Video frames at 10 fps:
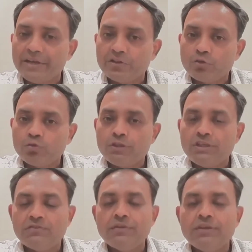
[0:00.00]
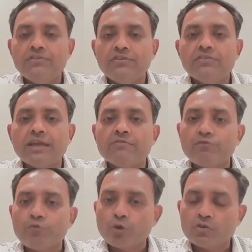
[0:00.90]
ride through these phases
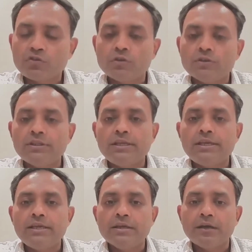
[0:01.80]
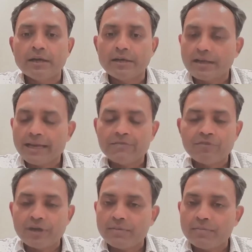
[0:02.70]
and focus on the
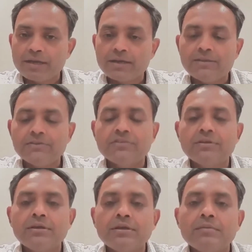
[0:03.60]
underlying fundamentals,